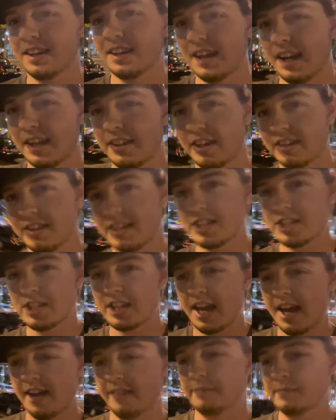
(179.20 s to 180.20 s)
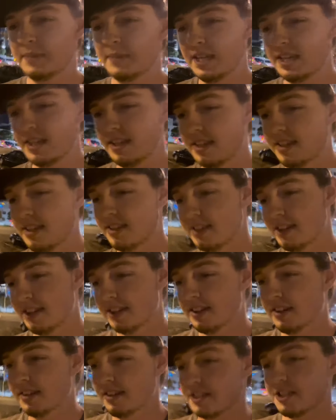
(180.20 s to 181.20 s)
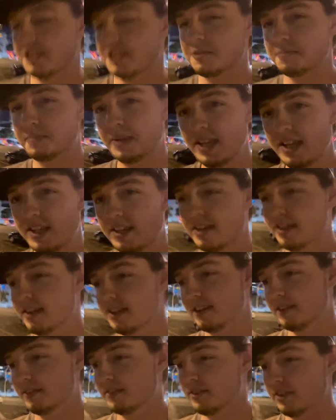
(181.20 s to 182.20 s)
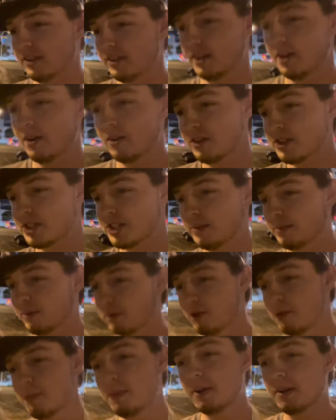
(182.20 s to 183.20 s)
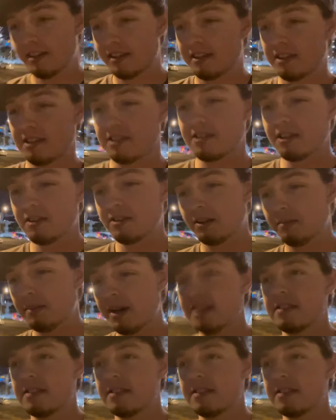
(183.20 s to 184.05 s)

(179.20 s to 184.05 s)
I thought they should have me speak for the ownership group, considering my